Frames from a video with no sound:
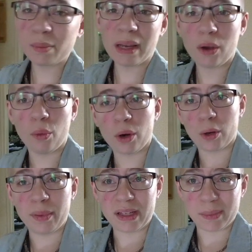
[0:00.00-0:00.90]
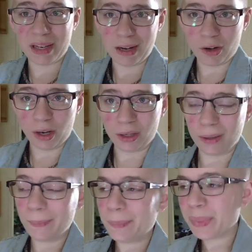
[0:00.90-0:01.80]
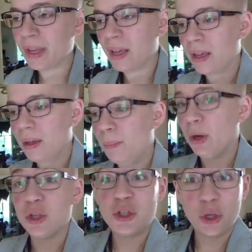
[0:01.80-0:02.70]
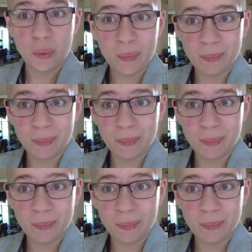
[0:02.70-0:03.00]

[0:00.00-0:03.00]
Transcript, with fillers: is my coworker picks my hair color, part two.